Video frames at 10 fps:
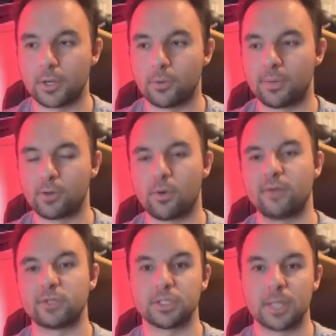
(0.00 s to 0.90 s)
You're better
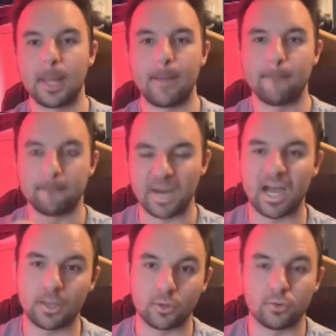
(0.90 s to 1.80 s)
off just
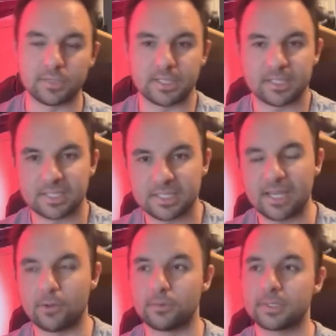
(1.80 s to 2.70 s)
buying those as
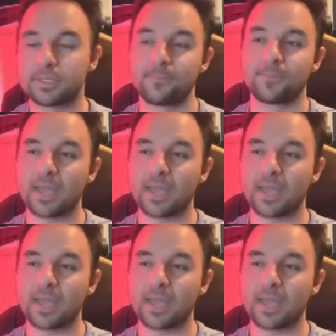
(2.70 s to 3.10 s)
singles.